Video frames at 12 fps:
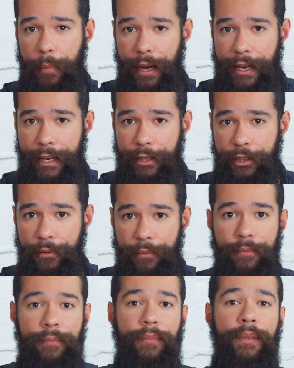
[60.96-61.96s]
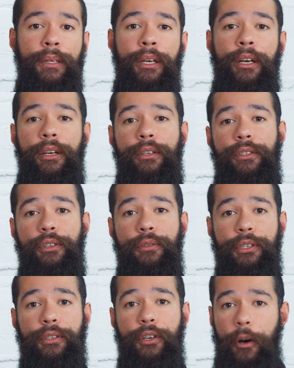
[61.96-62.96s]
page. You
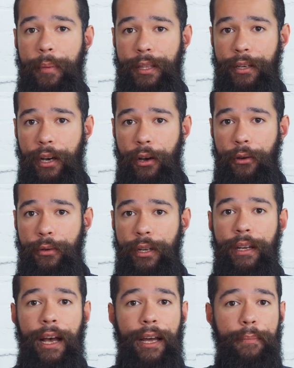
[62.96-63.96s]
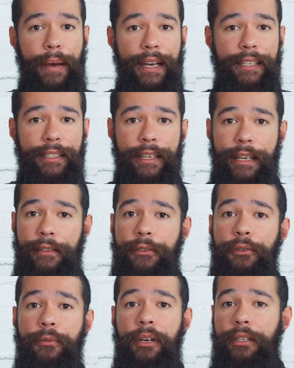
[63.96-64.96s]
just copy the code and paste it
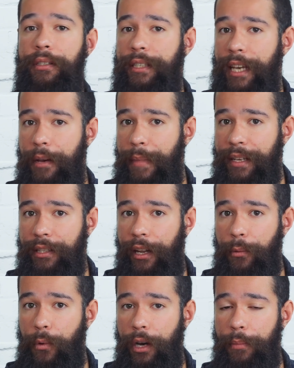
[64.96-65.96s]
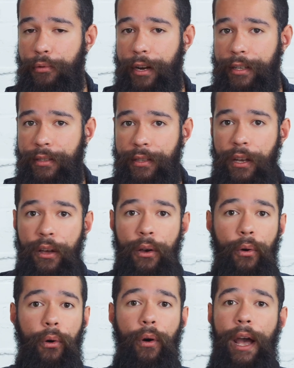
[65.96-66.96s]
into a CMS like WordPress
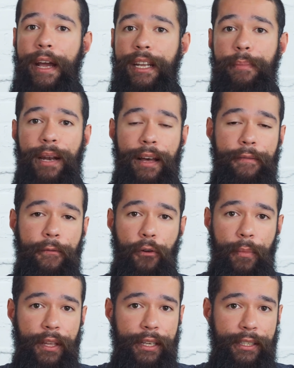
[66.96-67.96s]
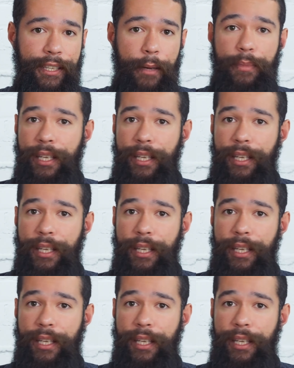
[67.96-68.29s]
or any platform that accepts